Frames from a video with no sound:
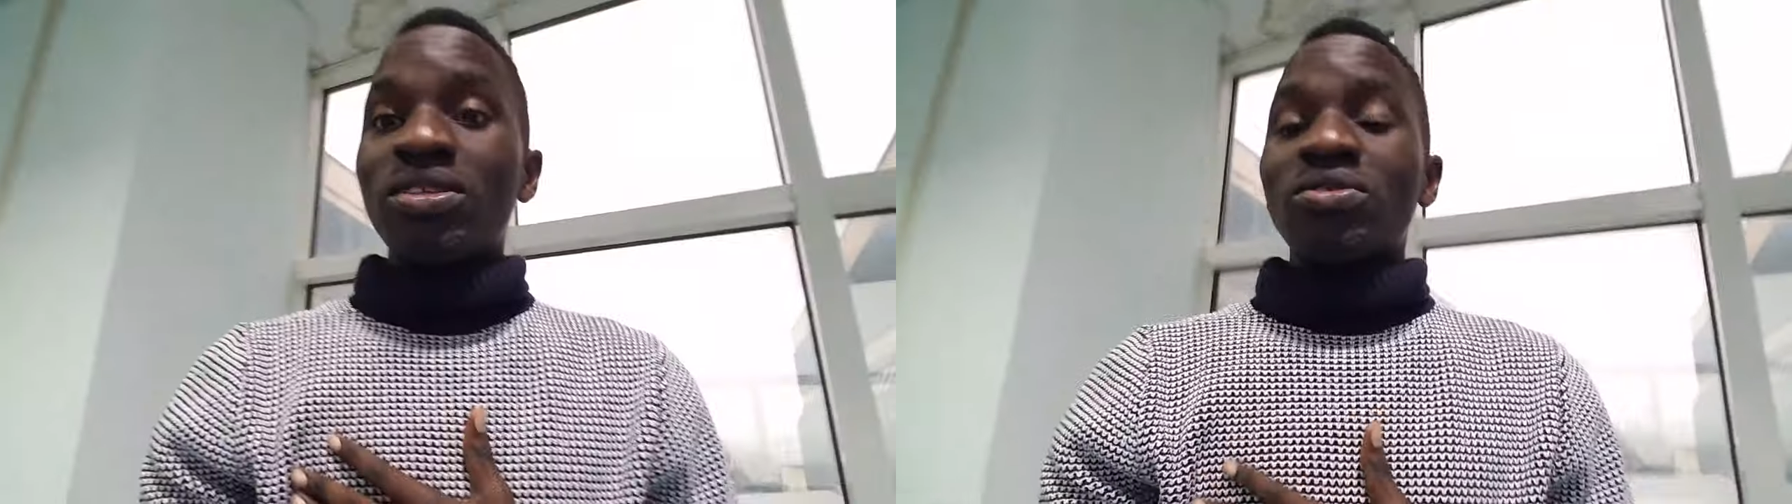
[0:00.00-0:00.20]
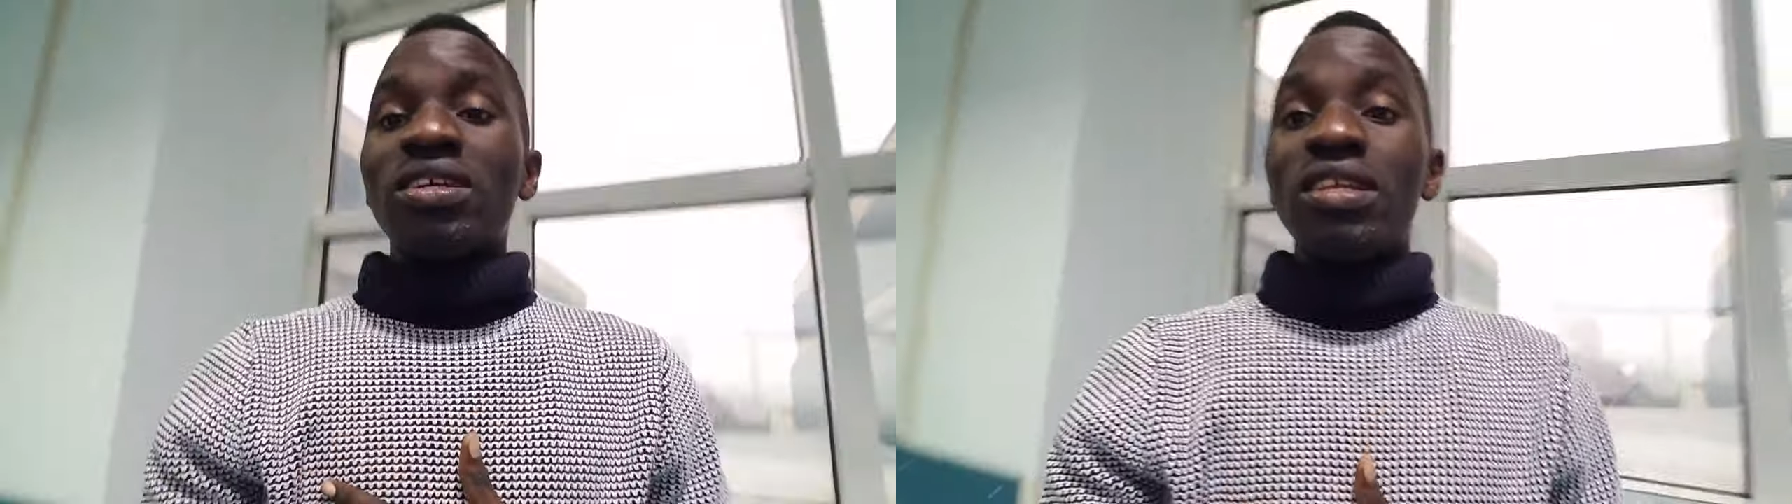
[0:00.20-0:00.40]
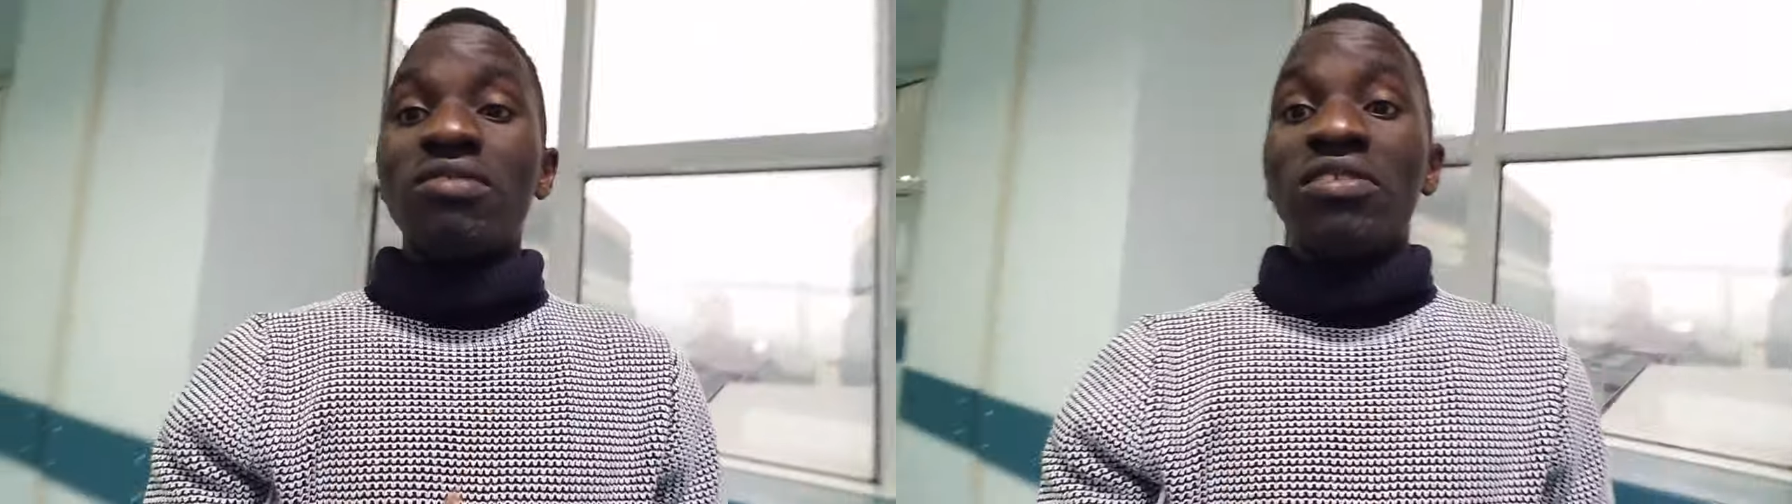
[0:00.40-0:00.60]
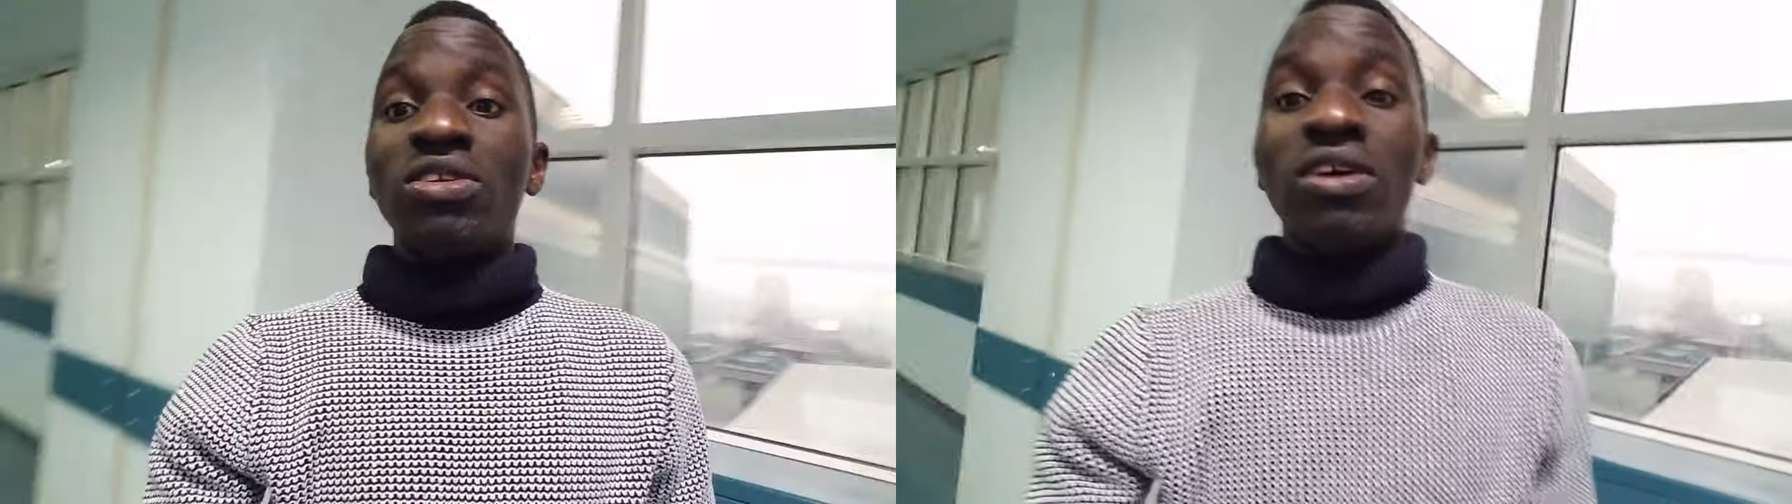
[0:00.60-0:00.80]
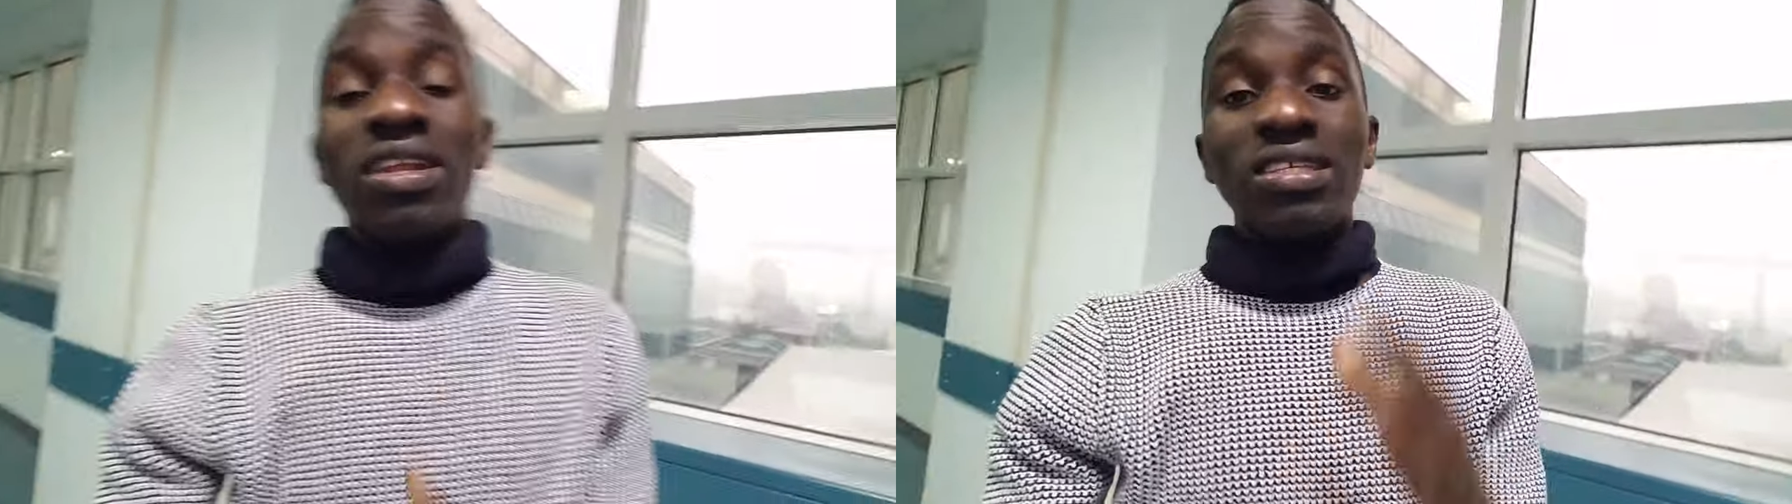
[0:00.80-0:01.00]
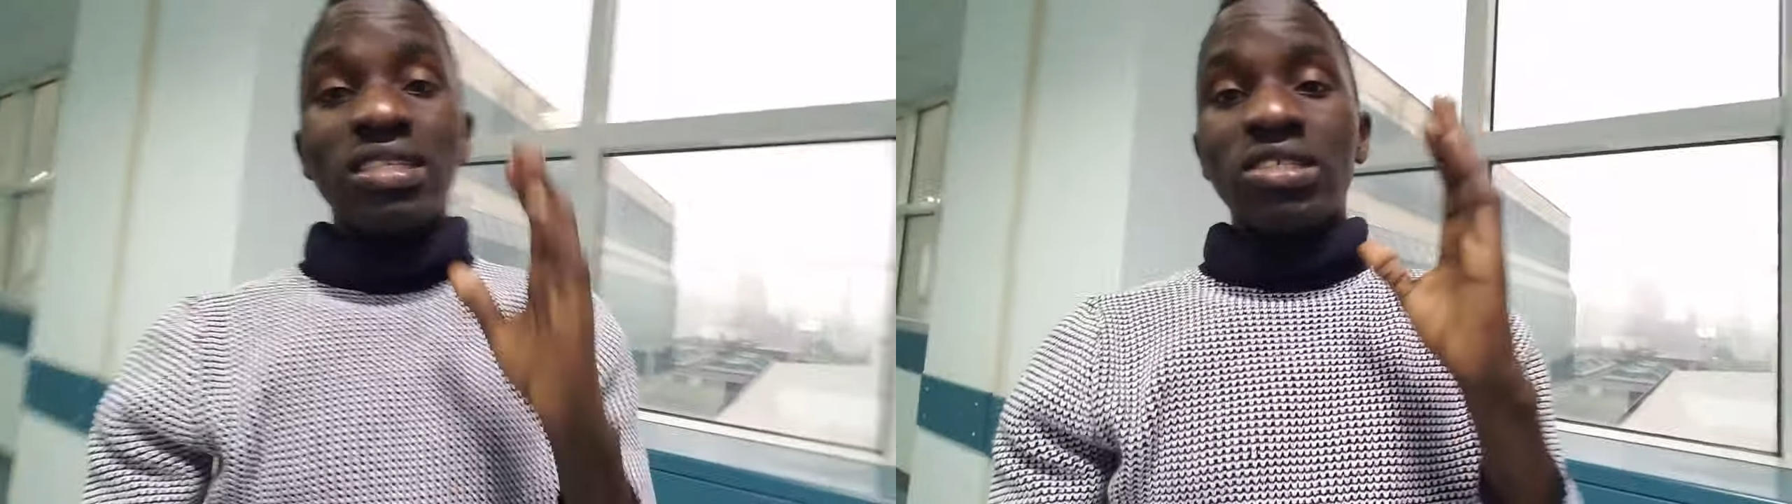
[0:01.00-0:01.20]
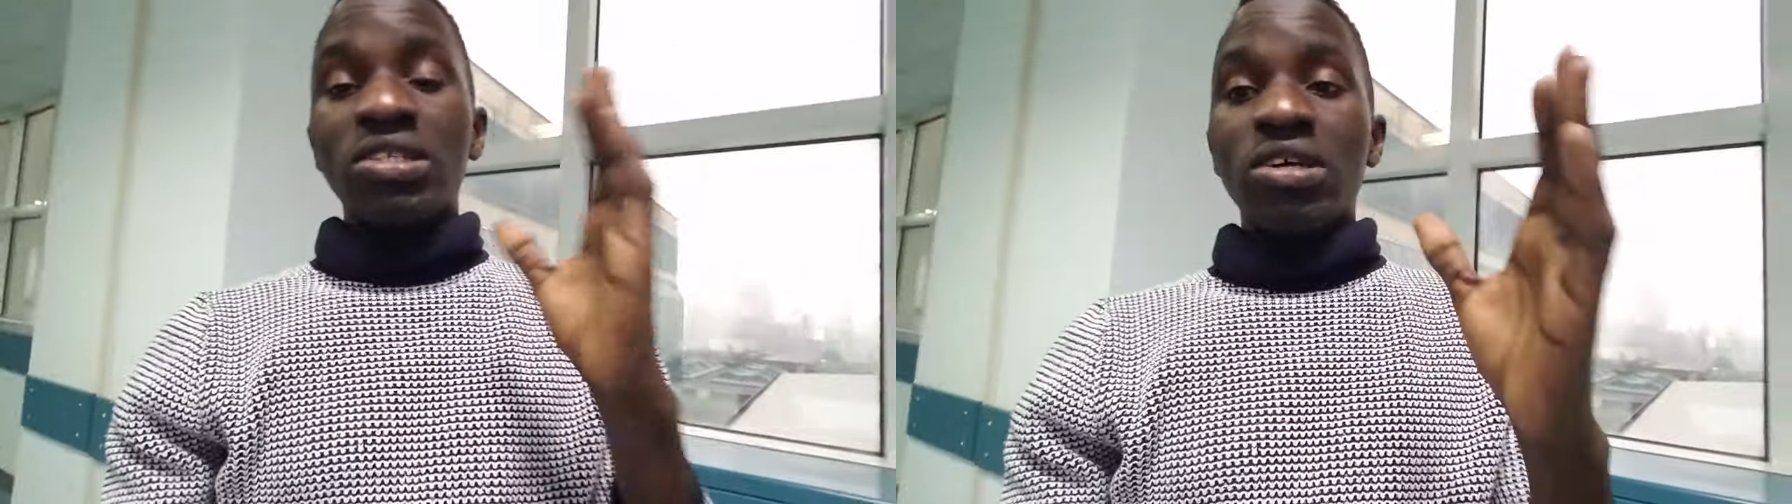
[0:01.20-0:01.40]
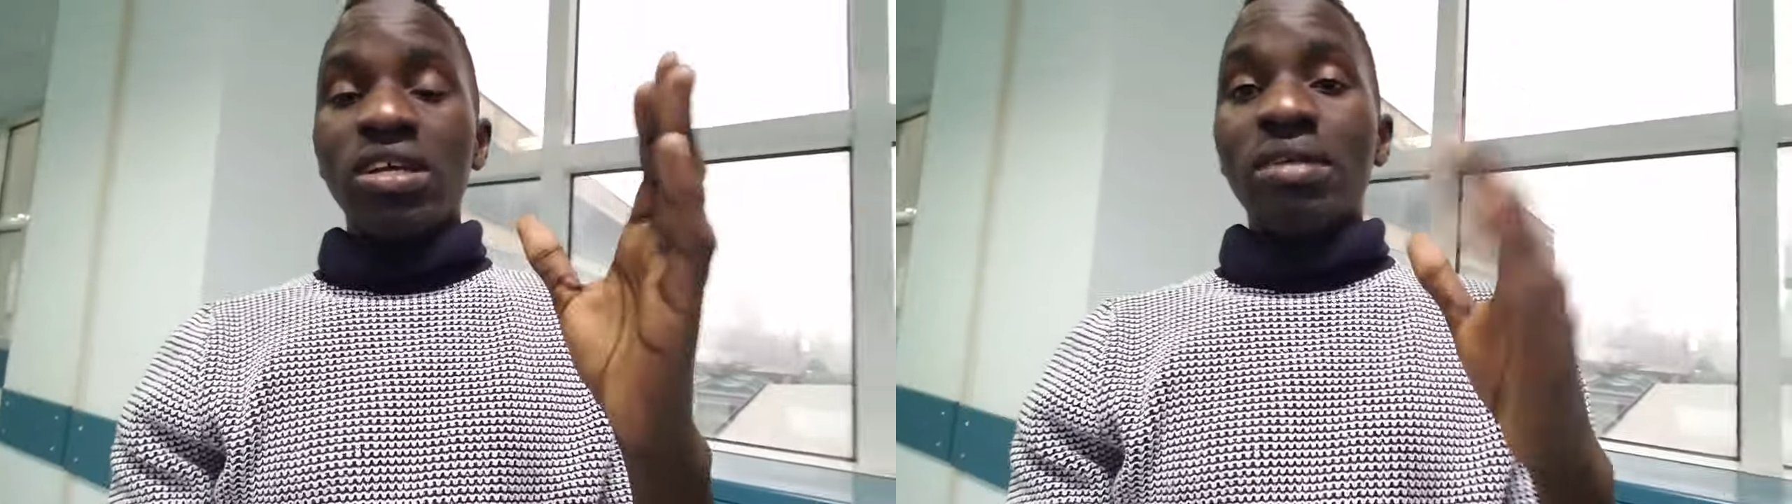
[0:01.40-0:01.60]
today's video I wanna just
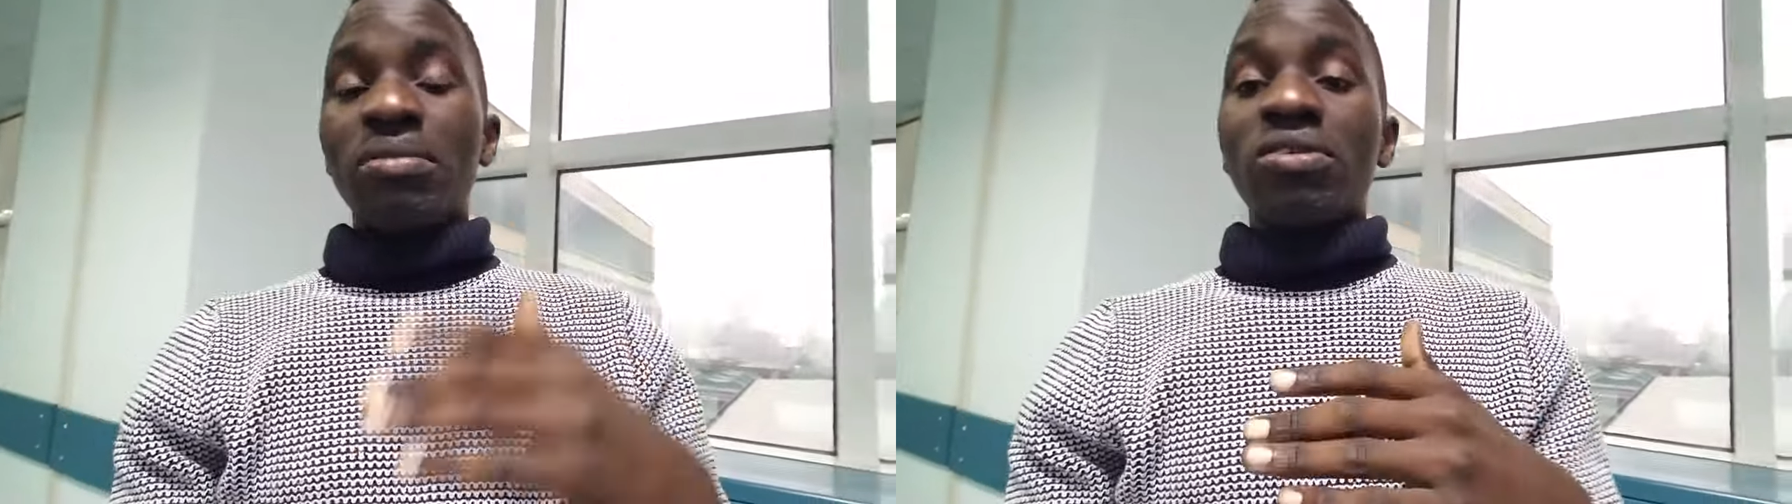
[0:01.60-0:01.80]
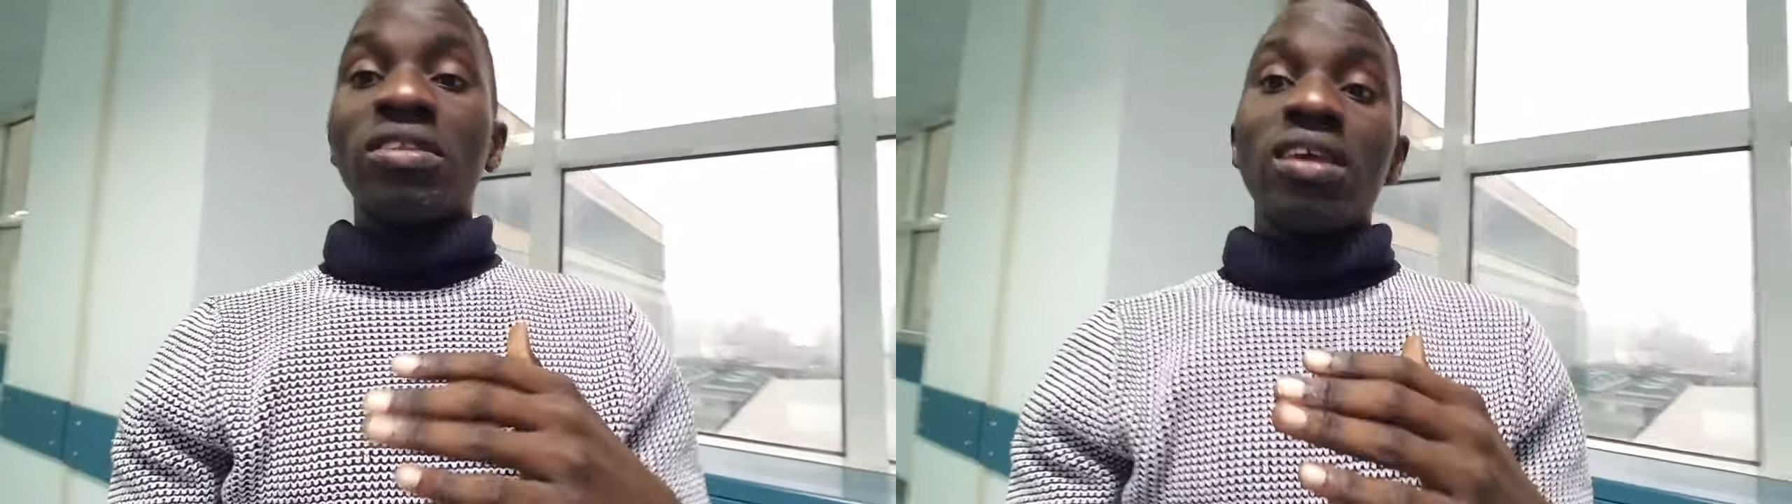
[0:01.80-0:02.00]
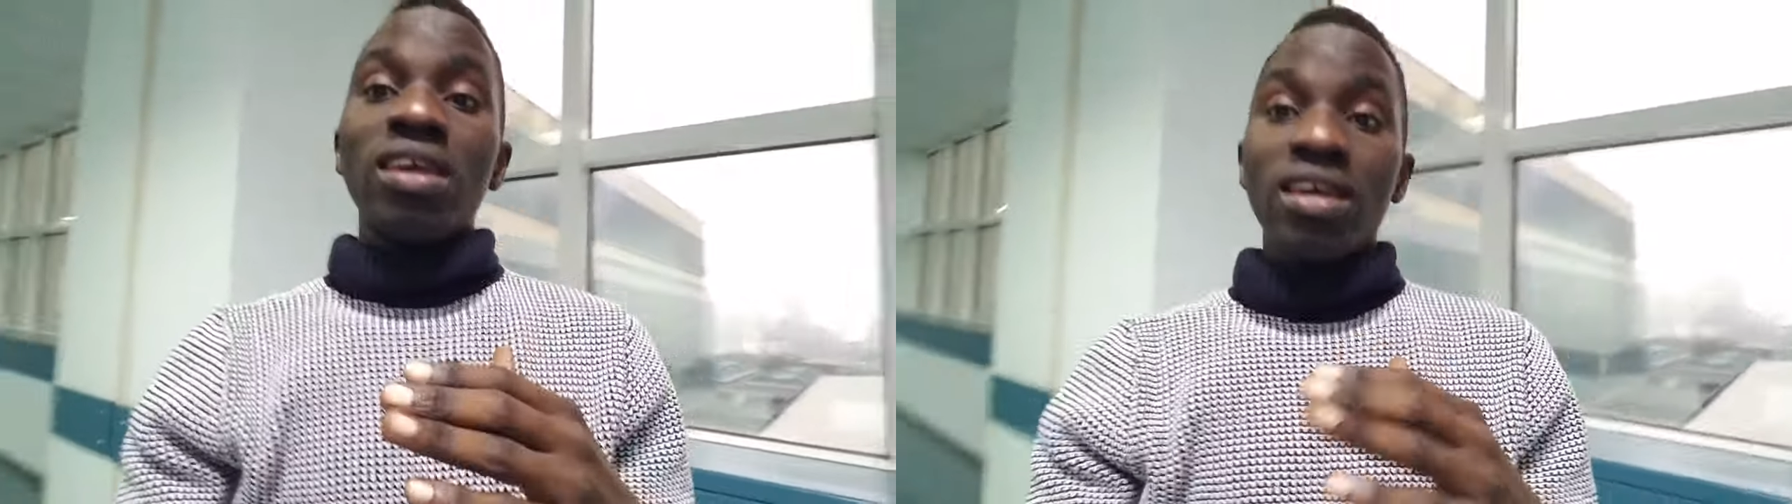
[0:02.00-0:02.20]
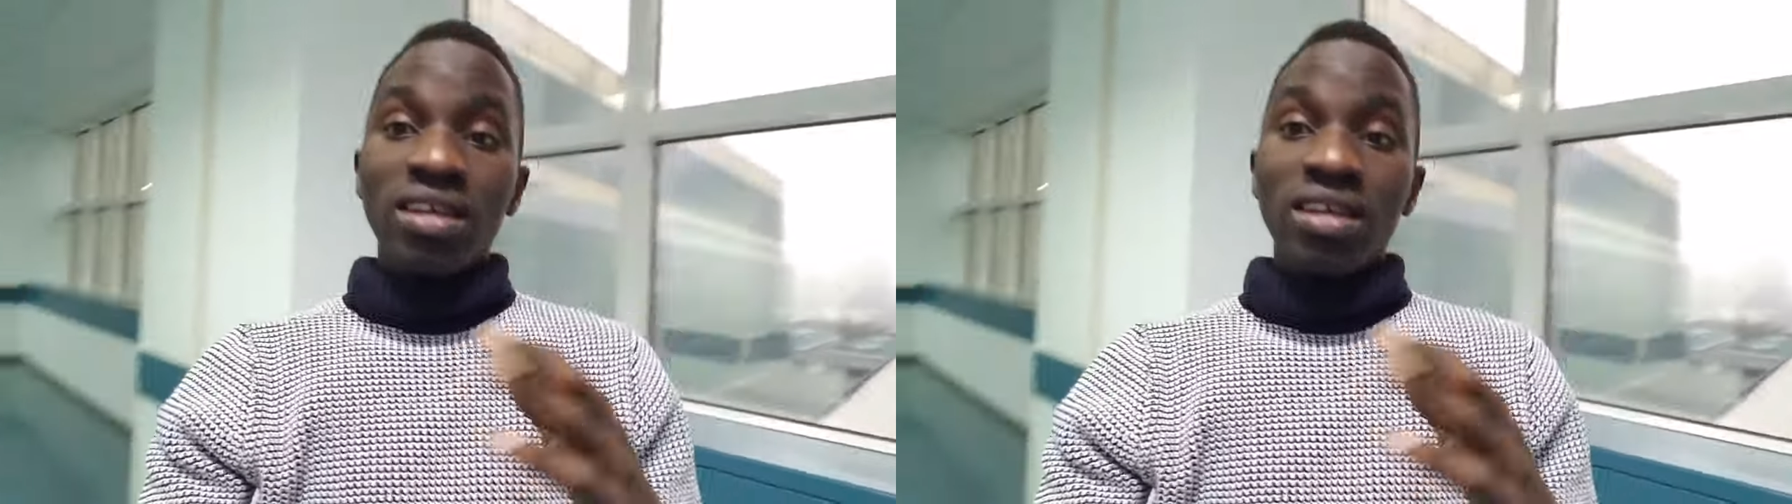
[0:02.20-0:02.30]
talk about the